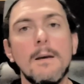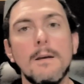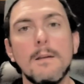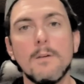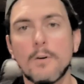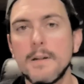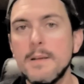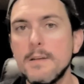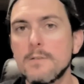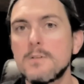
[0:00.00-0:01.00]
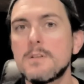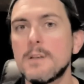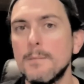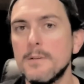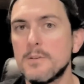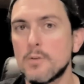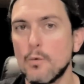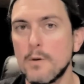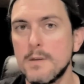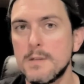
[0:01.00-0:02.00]
You're going to hear some of the
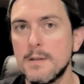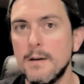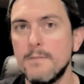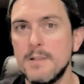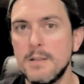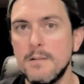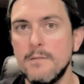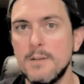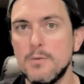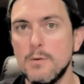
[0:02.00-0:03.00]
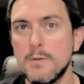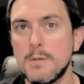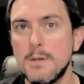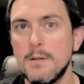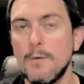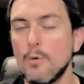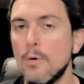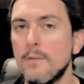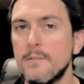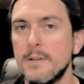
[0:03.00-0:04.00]
stories of these individuals that were
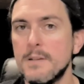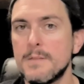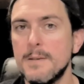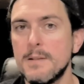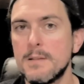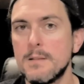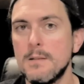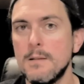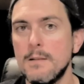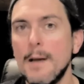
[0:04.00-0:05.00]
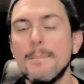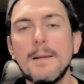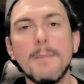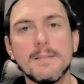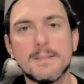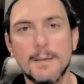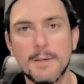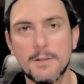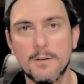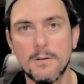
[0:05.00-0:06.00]
wrongfully dismissed that made my stomach
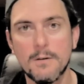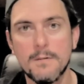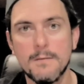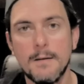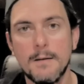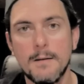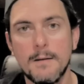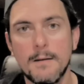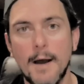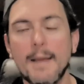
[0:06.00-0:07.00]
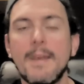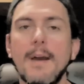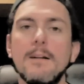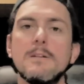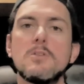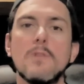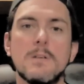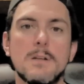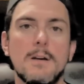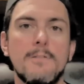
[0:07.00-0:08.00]
turn. I cannot stress
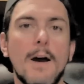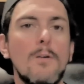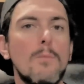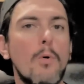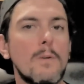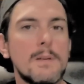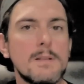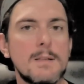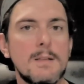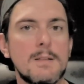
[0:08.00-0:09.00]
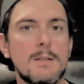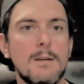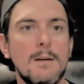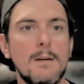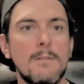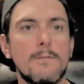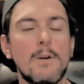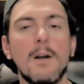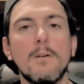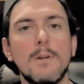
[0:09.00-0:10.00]
enough how important this is for
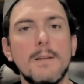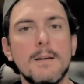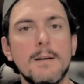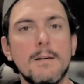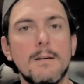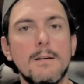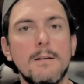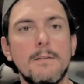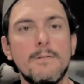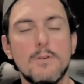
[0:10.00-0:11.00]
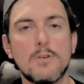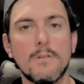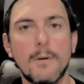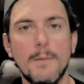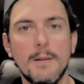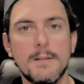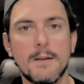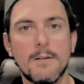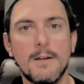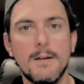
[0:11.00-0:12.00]
not only the future of our
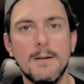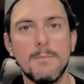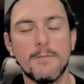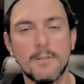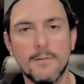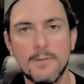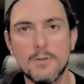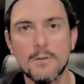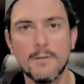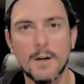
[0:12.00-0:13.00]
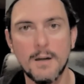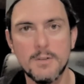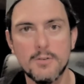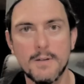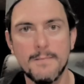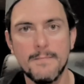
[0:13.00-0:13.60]
military, but for the future of our country.